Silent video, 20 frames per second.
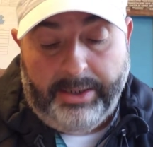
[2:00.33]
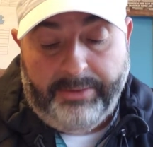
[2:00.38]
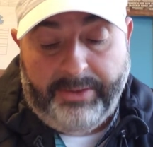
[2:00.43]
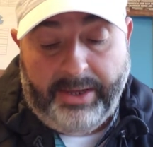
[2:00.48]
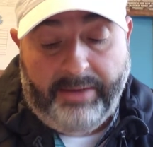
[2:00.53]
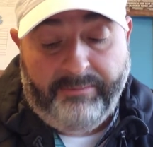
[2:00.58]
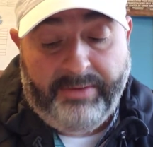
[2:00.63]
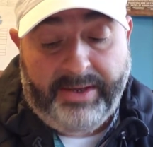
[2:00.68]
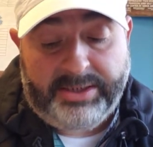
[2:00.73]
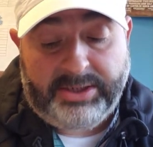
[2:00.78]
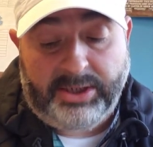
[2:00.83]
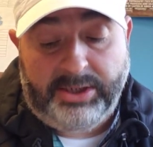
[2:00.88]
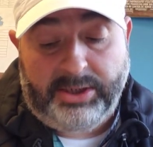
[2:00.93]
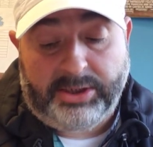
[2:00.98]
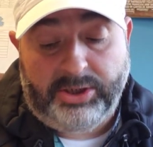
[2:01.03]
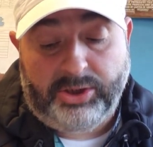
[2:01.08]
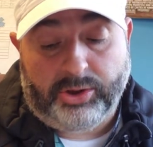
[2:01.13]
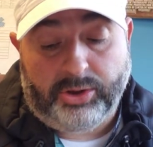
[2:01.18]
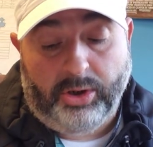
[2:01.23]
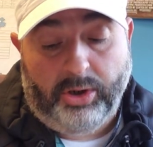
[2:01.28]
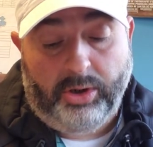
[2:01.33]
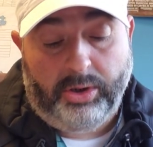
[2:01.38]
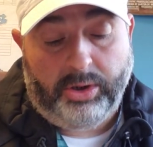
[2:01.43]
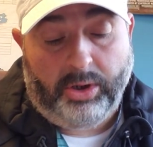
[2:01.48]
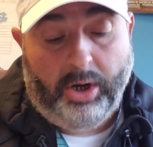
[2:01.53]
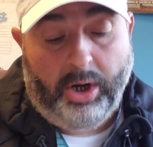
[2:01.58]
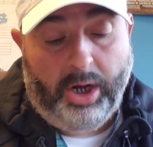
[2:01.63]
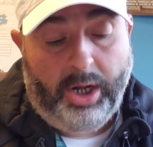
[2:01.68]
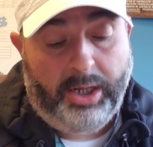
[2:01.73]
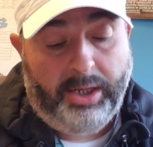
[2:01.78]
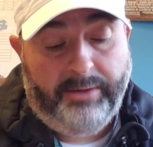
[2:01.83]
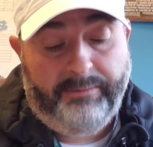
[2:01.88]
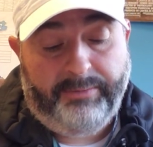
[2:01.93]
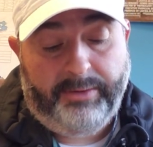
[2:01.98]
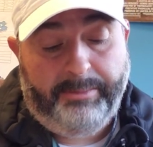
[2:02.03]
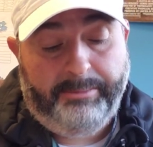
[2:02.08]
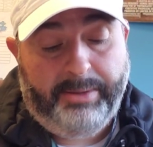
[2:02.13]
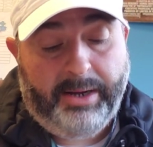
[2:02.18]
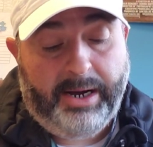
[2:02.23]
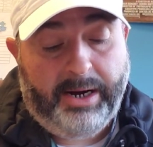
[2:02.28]
They eventually controlled all of
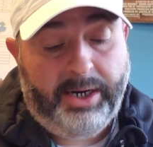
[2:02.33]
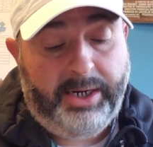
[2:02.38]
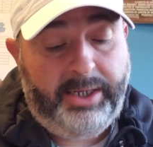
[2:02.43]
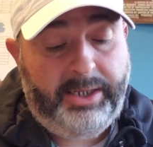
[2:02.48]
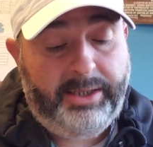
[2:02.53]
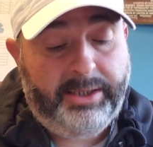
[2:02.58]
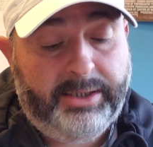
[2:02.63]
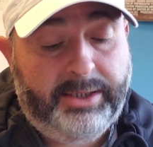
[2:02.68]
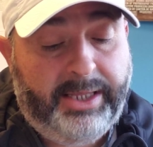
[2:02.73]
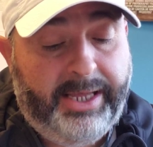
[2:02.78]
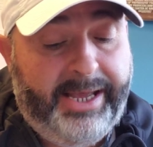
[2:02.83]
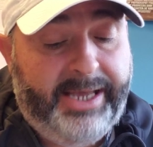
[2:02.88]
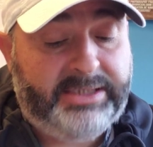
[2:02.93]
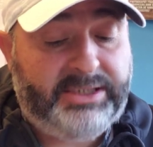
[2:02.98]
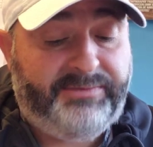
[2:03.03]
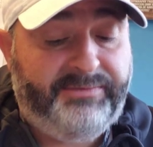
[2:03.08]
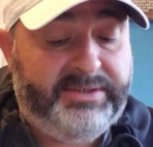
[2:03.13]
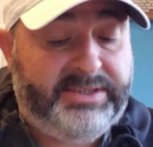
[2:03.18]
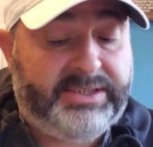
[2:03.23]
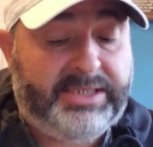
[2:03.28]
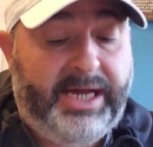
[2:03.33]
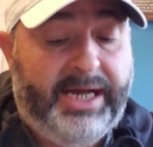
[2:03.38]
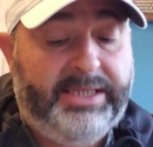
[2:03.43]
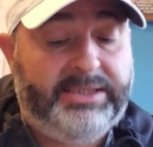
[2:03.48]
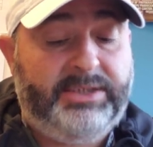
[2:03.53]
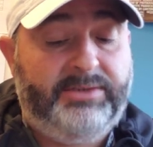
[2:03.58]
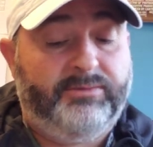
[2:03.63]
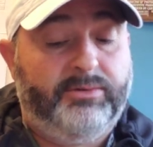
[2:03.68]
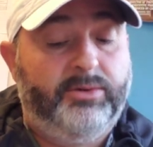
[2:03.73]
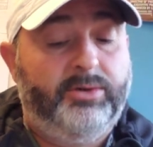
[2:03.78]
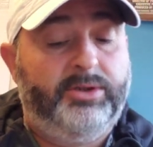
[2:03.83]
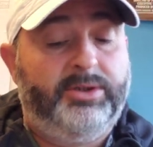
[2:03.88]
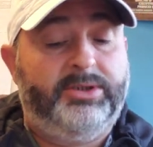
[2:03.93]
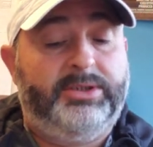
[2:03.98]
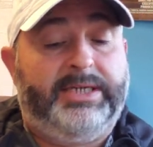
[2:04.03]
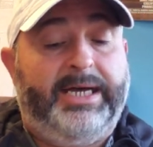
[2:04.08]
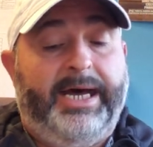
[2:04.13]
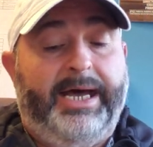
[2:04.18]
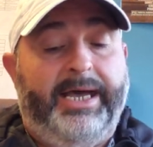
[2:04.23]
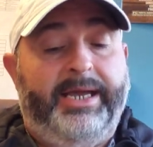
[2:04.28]
Lombardy. last Visconti ruler
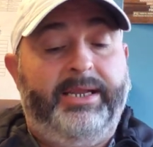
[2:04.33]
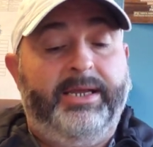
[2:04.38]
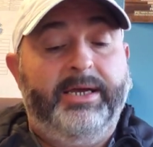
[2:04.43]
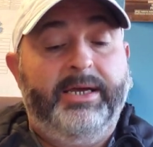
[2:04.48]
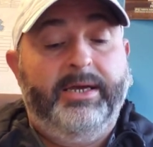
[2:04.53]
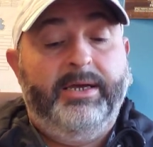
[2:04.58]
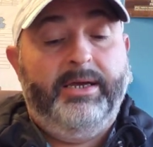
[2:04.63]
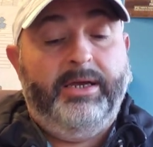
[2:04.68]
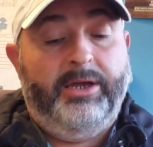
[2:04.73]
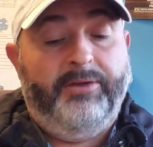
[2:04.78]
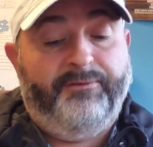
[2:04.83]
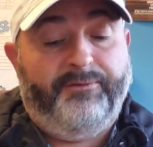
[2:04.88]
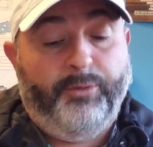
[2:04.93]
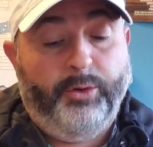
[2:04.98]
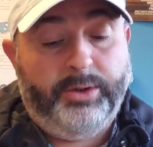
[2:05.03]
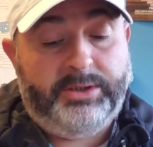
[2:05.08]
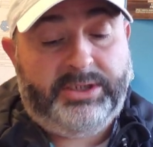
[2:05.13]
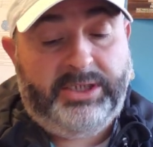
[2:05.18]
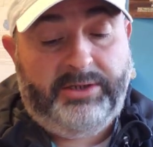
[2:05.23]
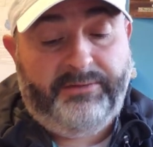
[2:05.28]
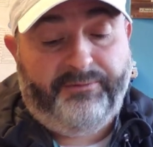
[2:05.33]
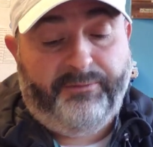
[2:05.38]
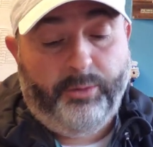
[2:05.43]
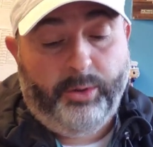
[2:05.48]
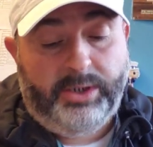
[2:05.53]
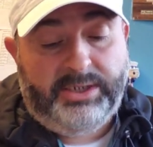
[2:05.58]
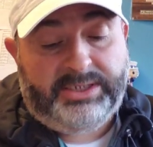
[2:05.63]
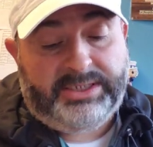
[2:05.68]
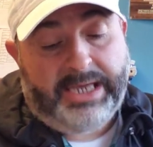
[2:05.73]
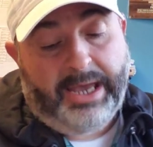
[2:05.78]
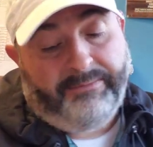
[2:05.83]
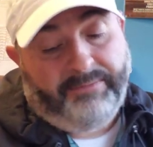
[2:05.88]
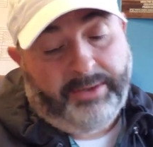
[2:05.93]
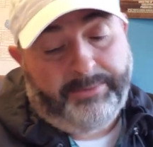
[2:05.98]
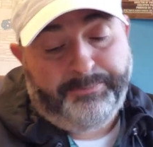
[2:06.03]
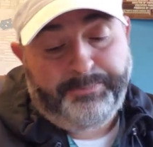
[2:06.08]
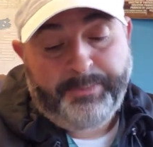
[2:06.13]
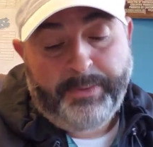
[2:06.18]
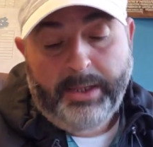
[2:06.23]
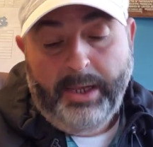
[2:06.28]
died in
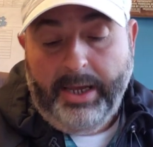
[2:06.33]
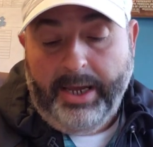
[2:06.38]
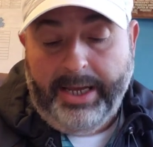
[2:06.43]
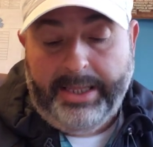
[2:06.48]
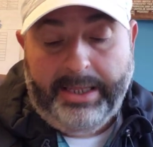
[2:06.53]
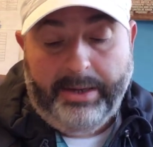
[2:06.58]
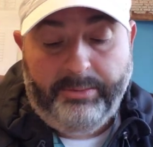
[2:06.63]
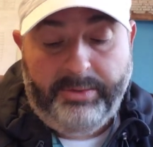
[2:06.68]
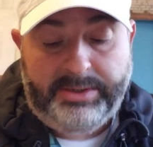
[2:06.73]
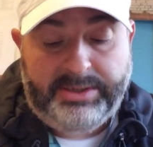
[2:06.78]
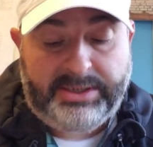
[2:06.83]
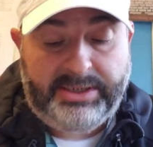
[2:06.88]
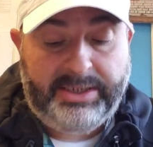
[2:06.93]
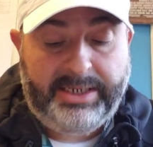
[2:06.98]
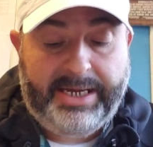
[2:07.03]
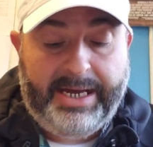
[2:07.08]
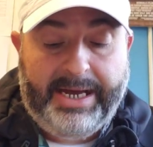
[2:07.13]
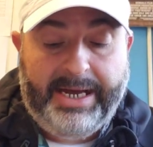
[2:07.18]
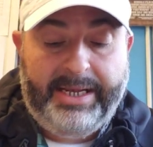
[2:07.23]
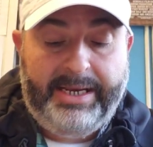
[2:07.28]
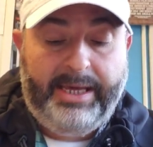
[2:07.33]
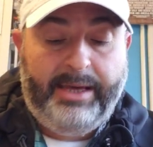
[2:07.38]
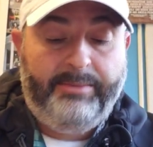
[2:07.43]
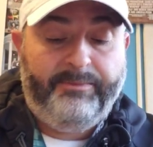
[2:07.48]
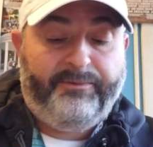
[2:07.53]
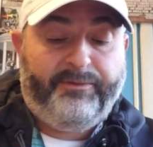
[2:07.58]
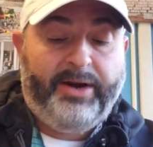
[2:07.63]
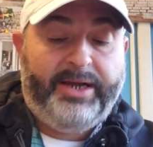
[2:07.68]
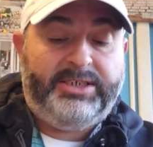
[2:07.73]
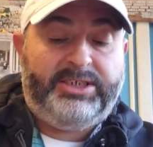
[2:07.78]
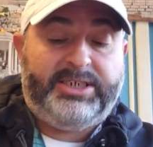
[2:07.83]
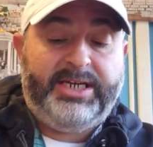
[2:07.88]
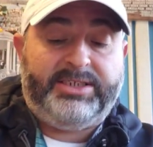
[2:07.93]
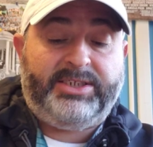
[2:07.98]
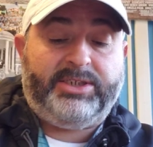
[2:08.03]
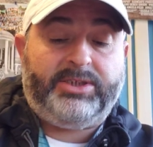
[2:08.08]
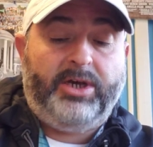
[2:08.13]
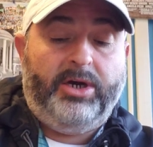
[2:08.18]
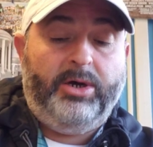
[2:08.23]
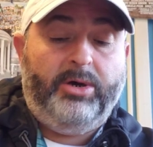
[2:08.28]
1447. And then we see a guy named
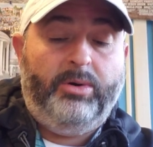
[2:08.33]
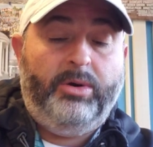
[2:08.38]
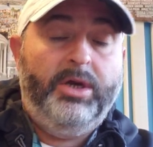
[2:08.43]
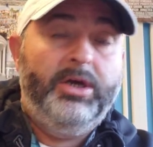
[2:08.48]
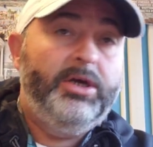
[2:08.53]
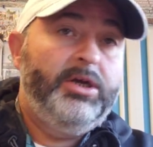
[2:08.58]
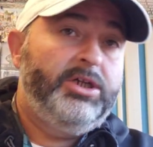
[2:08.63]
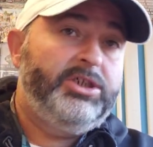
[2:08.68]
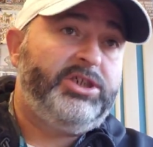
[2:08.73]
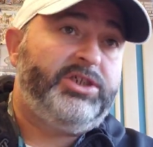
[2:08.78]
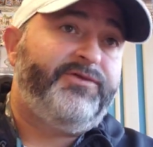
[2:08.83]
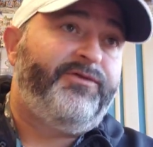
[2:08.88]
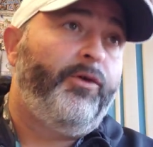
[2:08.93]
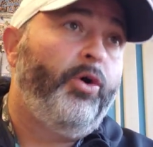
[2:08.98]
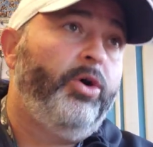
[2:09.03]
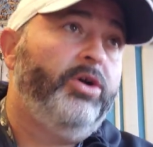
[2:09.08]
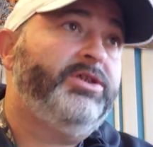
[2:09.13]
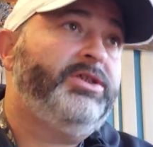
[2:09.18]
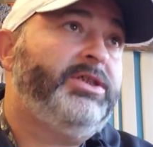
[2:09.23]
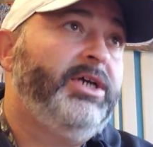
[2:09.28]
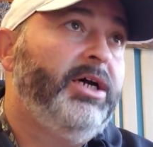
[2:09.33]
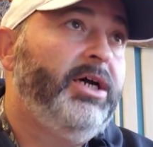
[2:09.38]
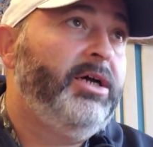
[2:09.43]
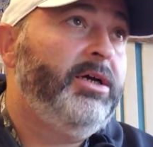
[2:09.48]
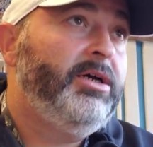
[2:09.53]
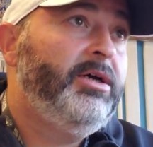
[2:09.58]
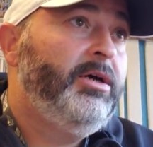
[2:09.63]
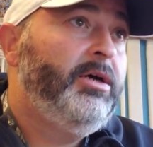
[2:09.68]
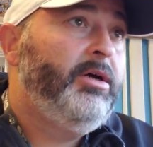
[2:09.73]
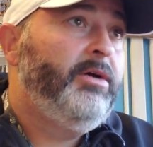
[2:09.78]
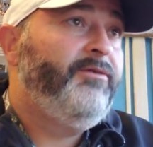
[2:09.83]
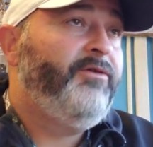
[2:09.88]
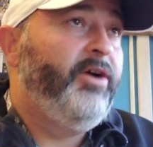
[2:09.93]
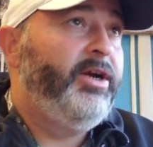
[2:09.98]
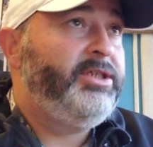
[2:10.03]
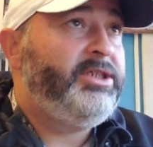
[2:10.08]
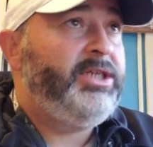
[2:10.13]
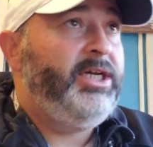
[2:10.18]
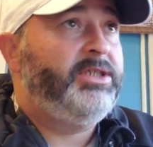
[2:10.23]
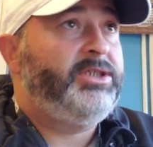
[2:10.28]
Francesco Sforza.
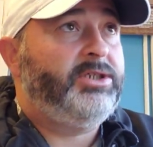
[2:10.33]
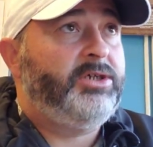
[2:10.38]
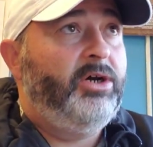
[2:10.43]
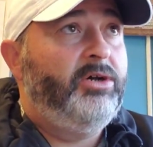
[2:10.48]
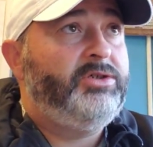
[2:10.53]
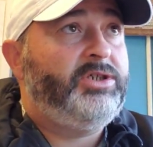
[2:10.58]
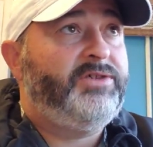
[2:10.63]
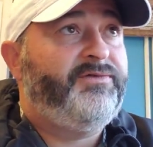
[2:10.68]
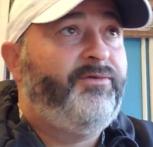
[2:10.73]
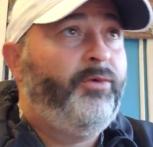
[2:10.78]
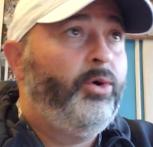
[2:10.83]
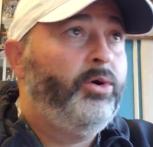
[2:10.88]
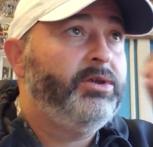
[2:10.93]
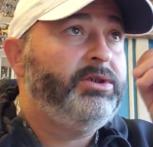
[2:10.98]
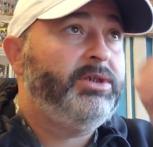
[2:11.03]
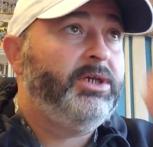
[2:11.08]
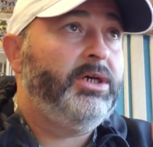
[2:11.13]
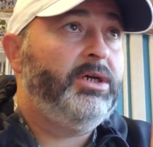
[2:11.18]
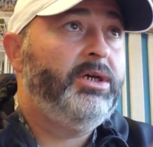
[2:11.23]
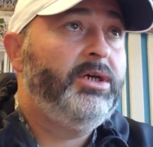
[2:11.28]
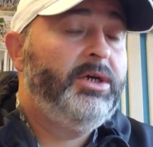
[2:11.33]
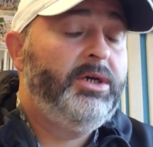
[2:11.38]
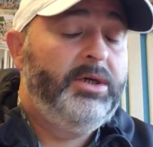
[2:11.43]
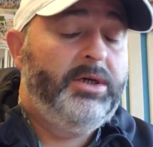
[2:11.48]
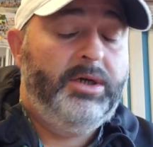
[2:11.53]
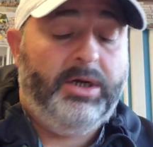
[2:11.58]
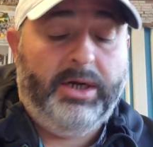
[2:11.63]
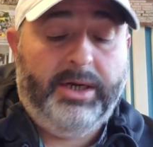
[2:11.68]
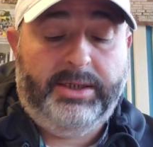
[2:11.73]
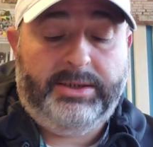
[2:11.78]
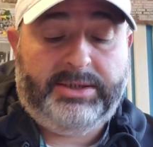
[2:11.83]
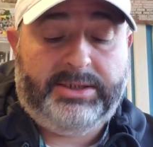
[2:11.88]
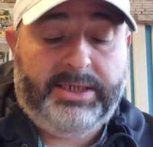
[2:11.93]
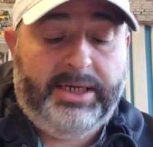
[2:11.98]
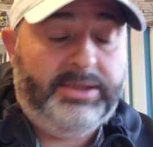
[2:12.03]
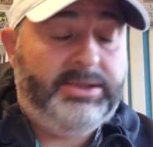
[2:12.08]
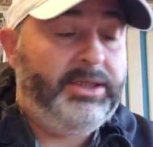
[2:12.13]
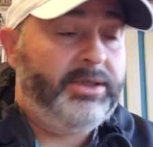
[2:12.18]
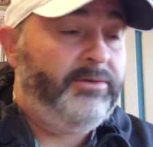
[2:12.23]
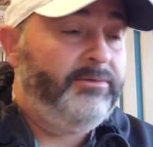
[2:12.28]
Francesco Sforza. All right.
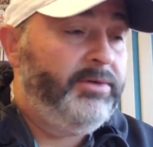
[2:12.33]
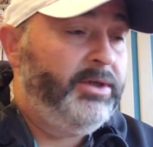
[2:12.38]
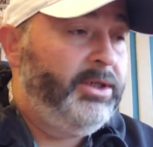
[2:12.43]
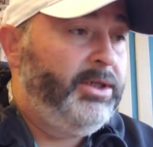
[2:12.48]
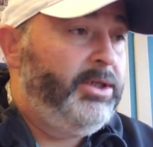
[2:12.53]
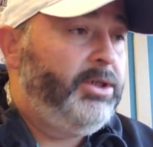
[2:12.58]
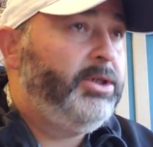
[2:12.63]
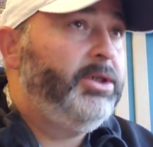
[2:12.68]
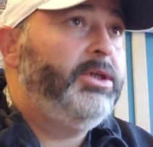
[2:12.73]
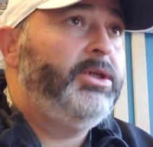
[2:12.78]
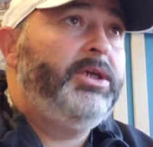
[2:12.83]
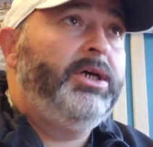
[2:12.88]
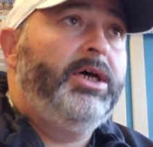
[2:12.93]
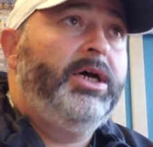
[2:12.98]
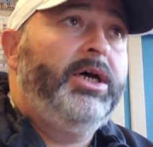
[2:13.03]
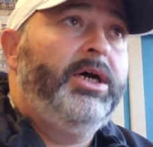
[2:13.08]
Sounds like a really good,